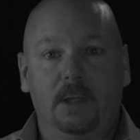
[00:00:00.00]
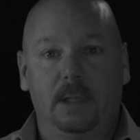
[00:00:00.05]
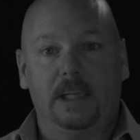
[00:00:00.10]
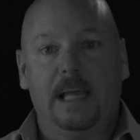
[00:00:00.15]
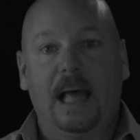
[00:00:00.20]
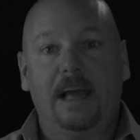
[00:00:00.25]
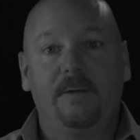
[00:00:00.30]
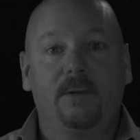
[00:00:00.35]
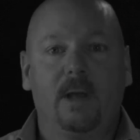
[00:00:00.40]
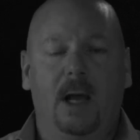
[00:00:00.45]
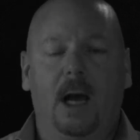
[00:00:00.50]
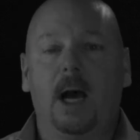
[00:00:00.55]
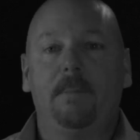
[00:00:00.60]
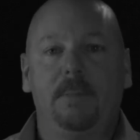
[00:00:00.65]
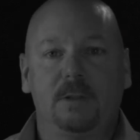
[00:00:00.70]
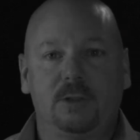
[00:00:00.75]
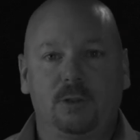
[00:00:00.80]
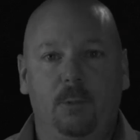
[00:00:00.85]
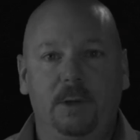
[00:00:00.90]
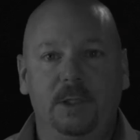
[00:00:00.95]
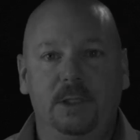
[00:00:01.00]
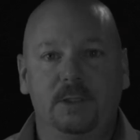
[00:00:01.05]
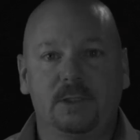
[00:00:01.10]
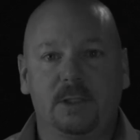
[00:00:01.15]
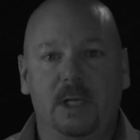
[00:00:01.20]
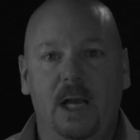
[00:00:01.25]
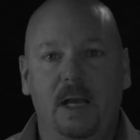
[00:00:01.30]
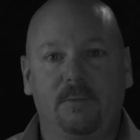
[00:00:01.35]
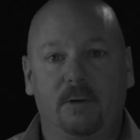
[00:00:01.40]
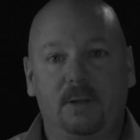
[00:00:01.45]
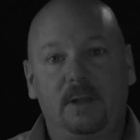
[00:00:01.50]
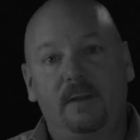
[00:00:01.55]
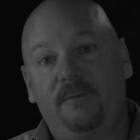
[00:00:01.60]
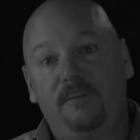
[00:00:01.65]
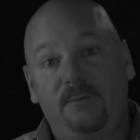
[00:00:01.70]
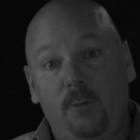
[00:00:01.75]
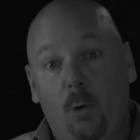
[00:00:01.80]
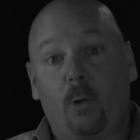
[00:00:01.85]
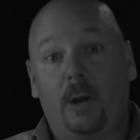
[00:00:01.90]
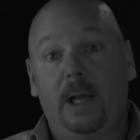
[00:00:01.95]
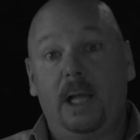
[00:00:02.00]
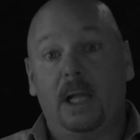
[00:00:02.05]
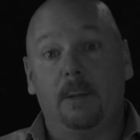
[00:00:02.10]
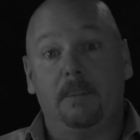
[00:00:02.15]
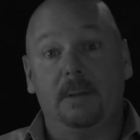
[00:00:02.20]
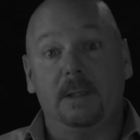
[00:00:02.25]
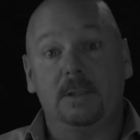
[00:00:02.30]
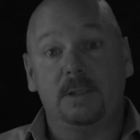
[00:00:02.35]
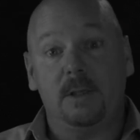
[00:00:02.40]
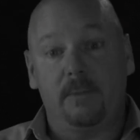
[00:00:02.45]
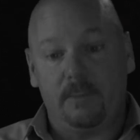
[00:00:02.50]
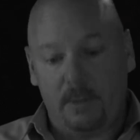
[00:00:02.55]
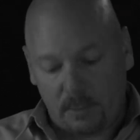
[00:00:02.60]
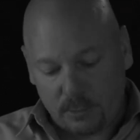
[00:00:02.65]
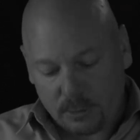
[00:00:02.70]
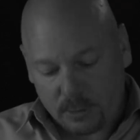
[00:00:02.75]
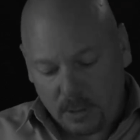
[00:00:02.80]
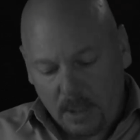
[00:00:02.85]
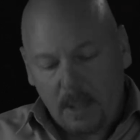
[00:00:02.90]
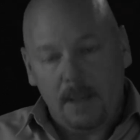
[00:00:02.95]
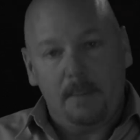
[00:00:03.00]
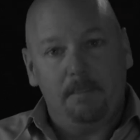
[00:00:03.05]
a life compass and we discovered the 4 elements of those: